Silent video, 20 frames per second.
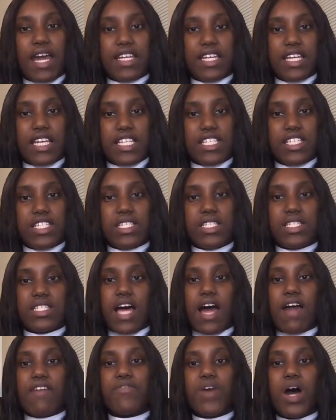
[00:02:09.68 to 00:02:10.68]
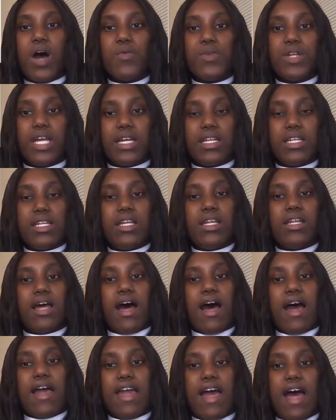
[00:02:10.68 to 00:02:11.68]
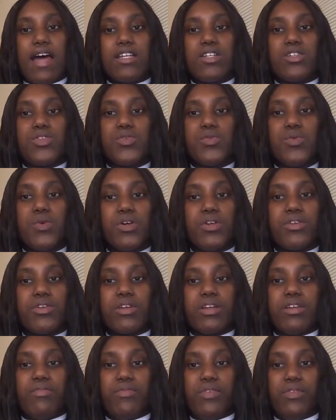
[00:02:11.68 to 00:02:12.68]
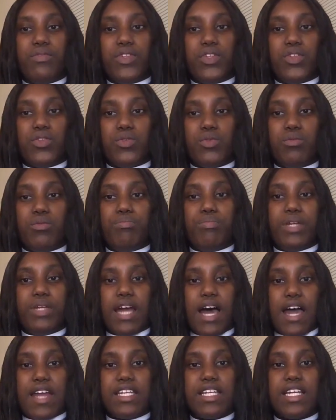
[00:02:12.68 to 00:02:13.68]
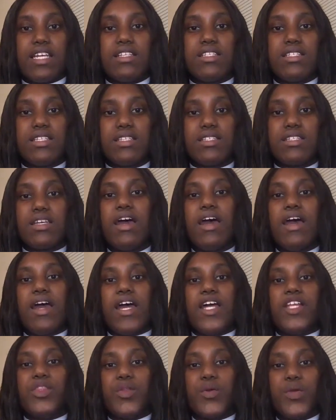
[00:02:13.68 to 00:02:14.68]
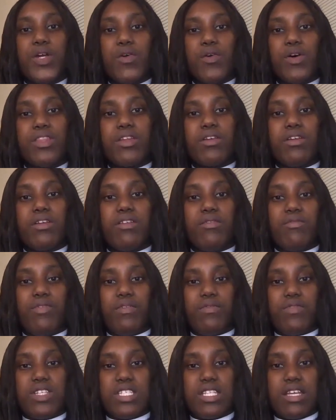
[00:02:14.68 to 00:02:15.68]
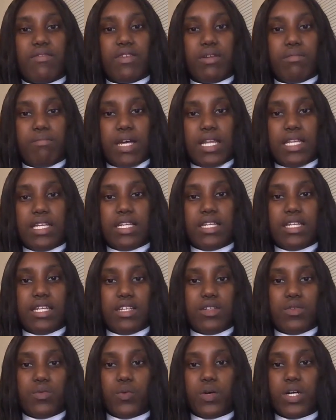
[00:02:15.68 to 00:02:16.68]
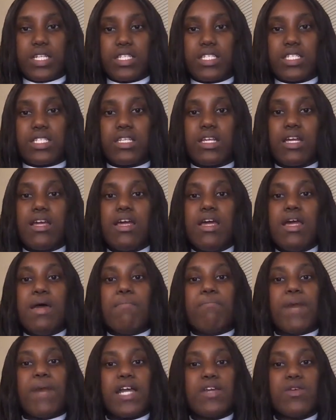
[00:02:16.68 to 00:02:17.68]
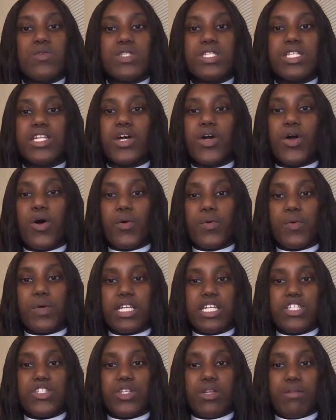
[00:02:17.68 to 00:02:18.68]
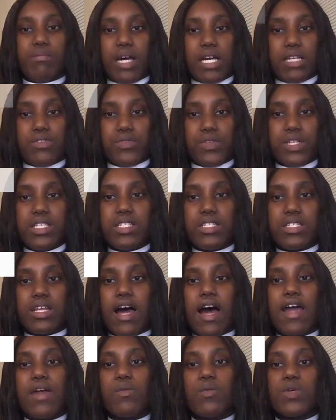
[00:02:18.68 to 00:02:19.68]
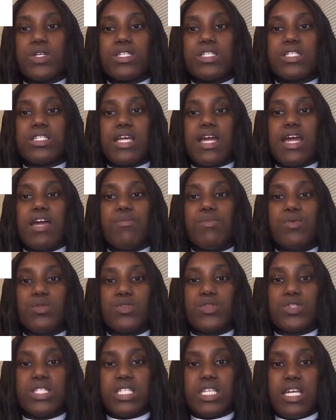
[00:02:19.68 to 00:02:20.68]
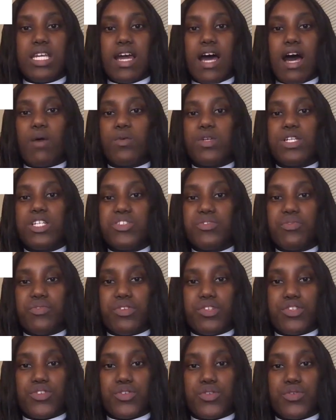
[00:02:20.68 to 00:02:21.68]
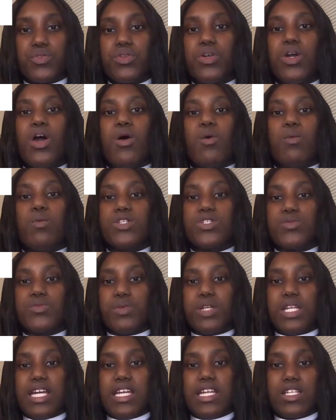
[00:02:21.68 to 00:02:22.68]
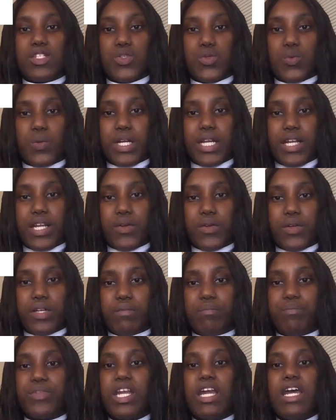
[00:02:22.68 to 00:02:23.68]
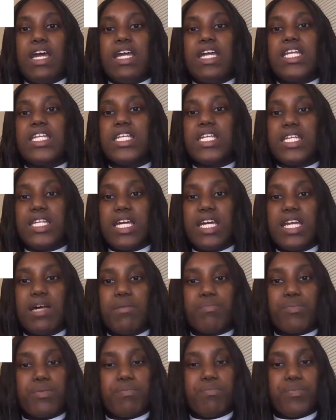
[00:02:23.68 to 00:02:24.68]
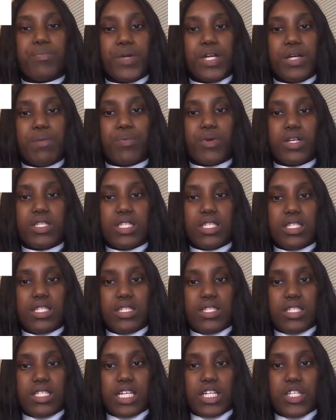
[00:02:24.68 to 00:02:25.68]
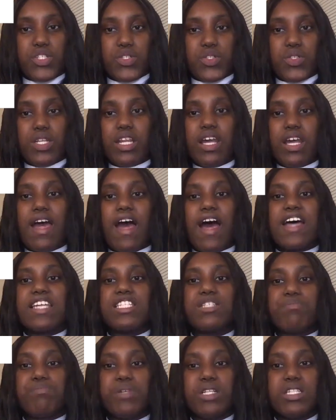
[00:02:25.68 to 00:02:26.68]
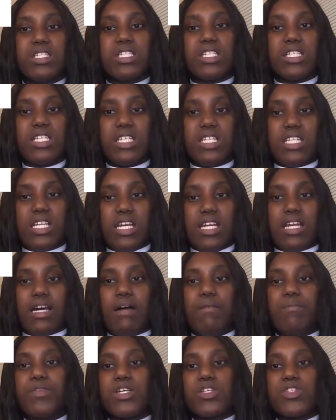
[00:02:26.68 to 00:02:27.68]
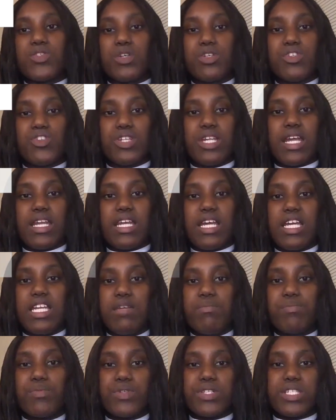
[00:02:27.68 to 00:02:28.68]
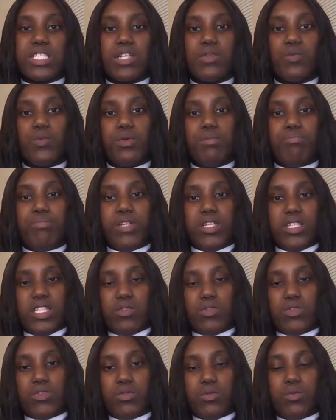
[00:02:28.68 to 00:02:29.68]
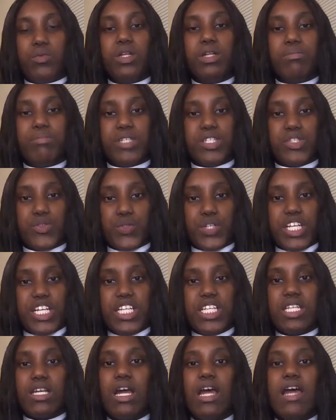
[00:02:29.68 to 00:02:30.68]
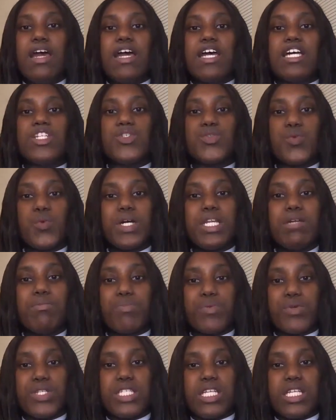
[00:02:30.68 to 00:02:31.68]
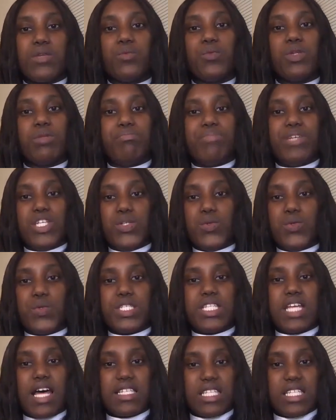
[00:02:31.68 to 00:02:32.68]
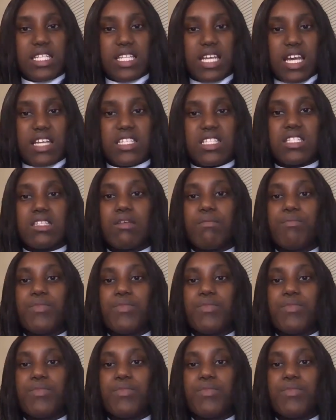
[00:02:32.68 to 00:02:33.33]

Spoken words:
cases. I found that I had 252 benign cases and 357 malignant ones. By using a correlation matrix, I was able to see how each feature was related to one another. In the data pre-processing section, I split the data such that 80% will be trained and 20% will be used as a test.